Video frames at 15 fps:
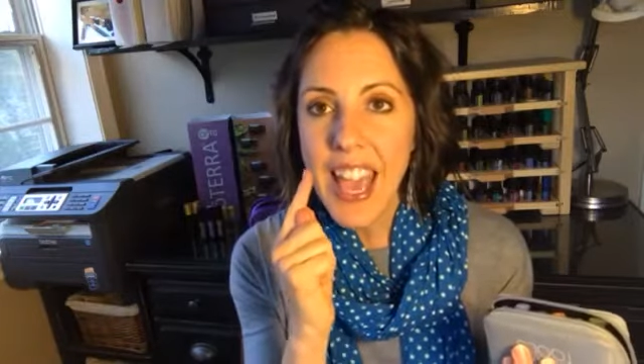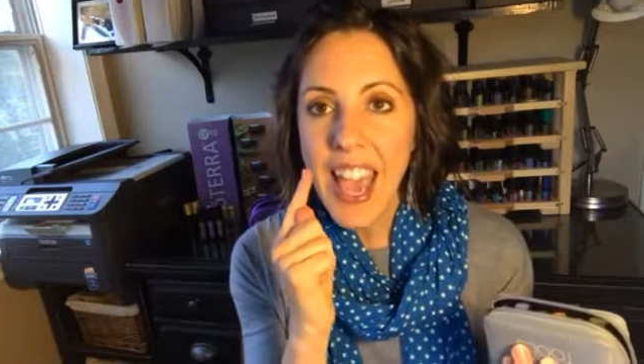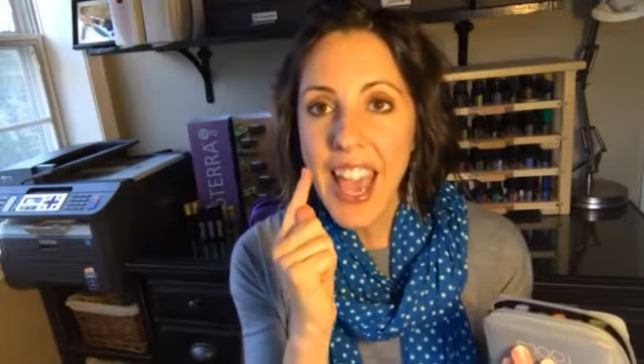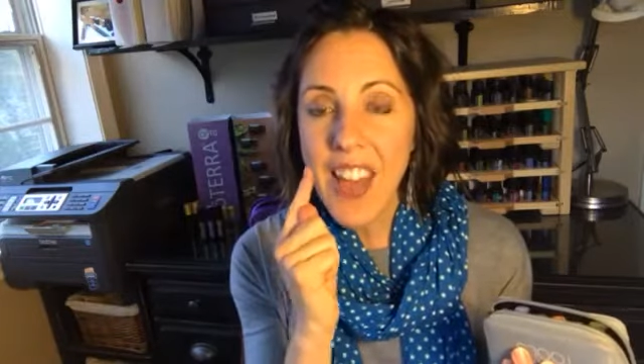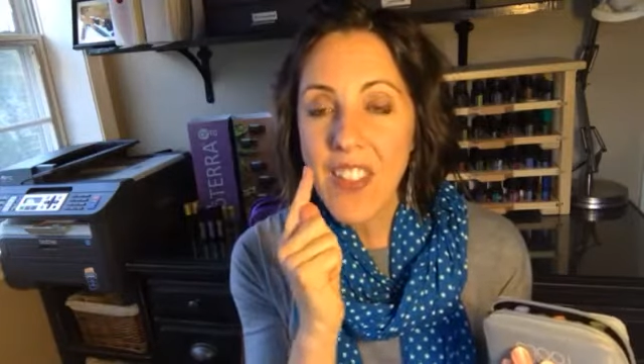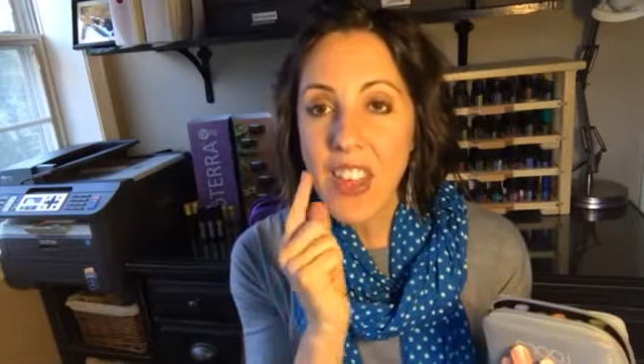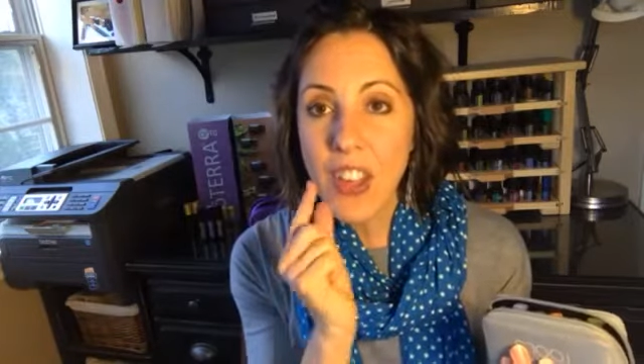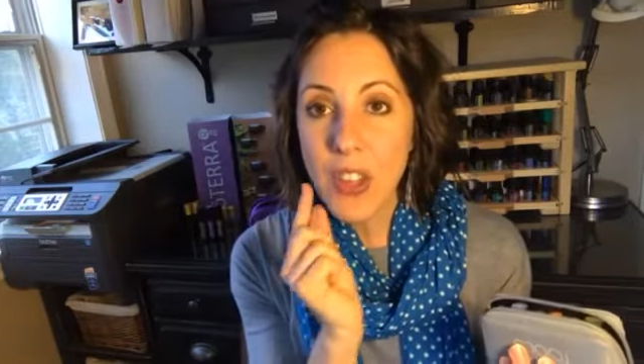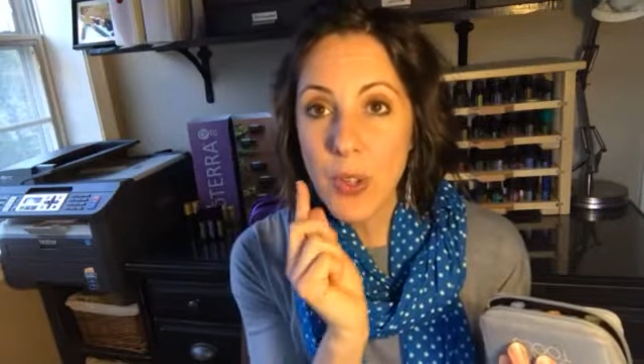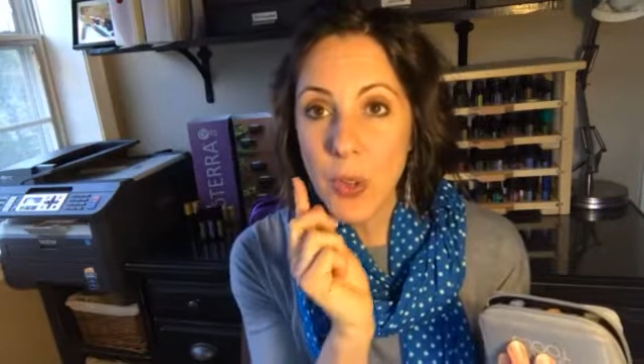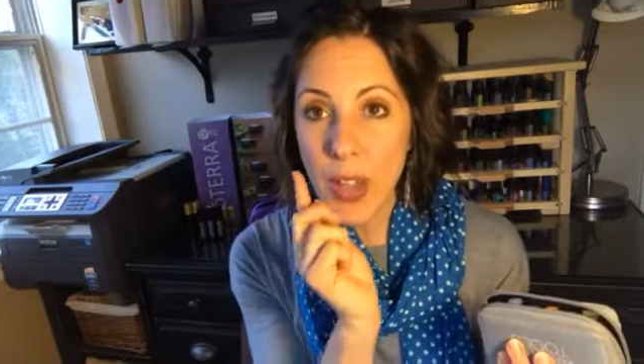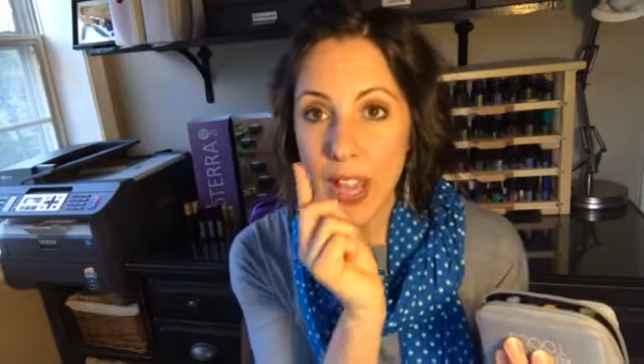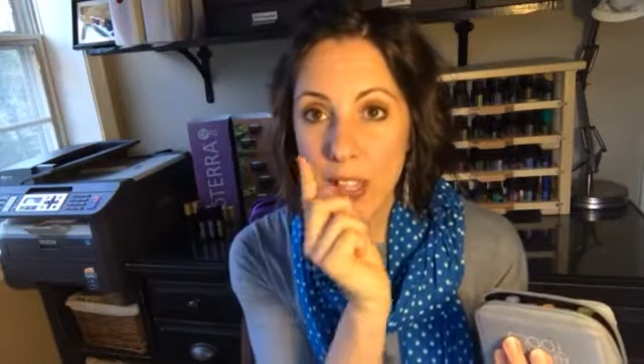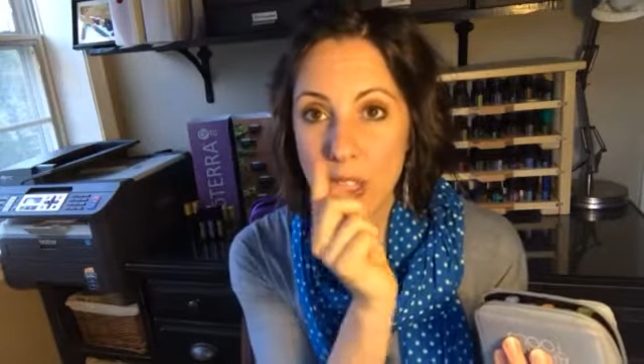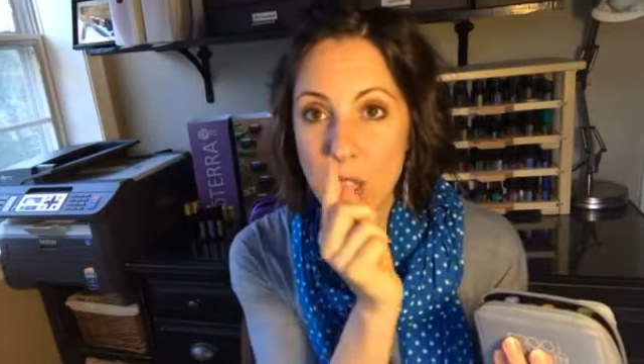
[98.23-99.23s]
and then you
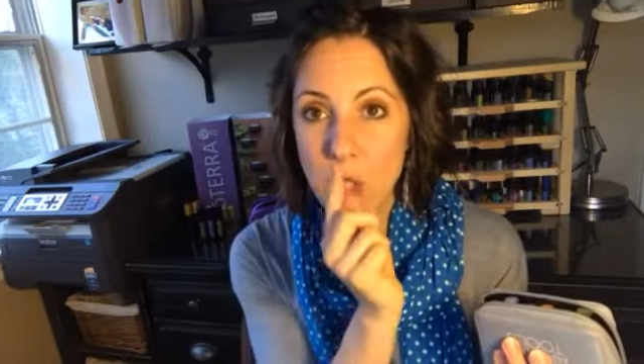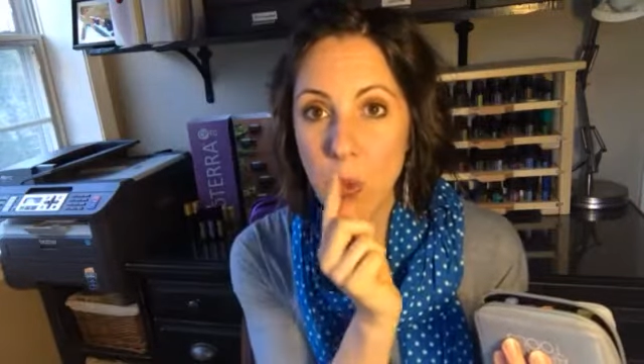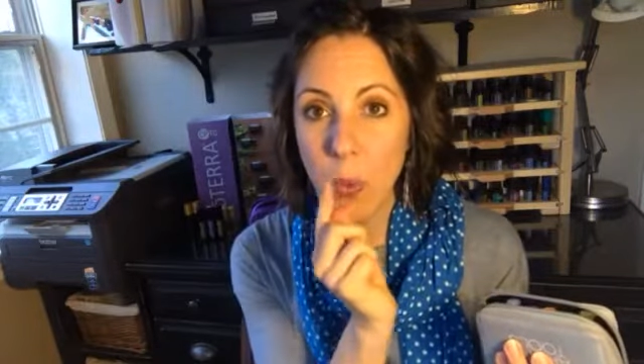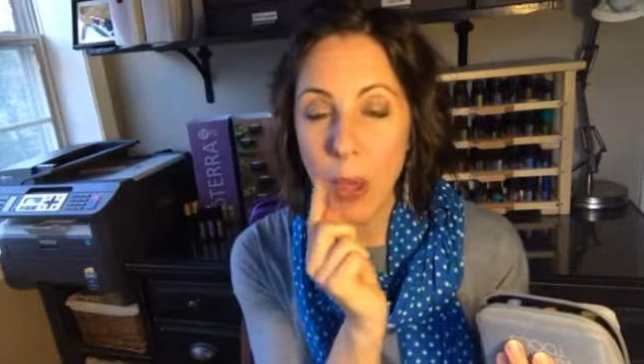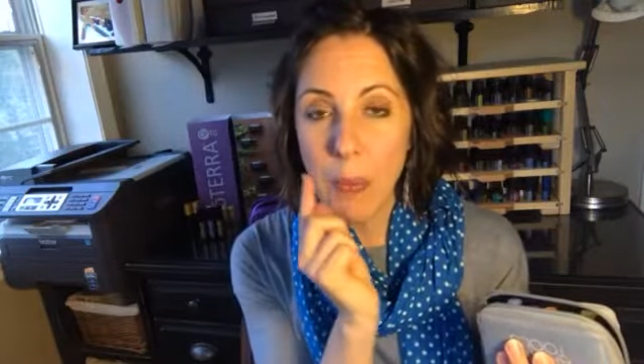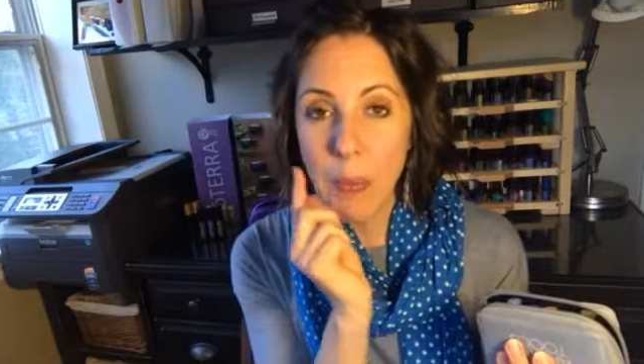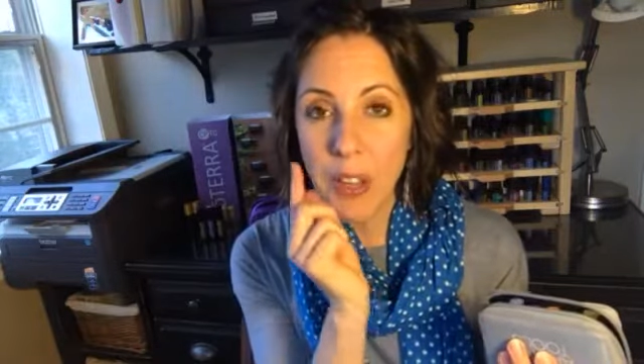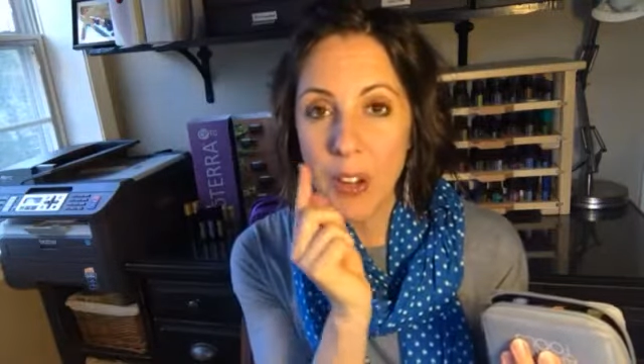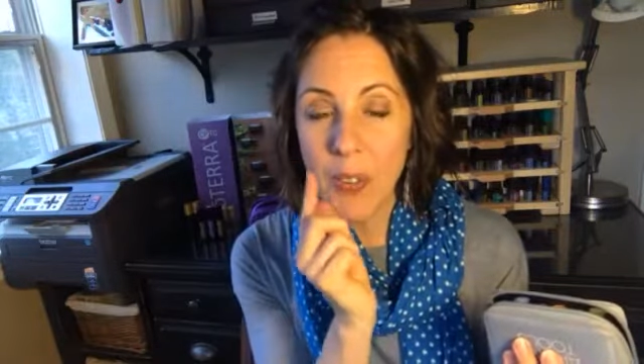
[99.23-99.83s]
kind of swipe it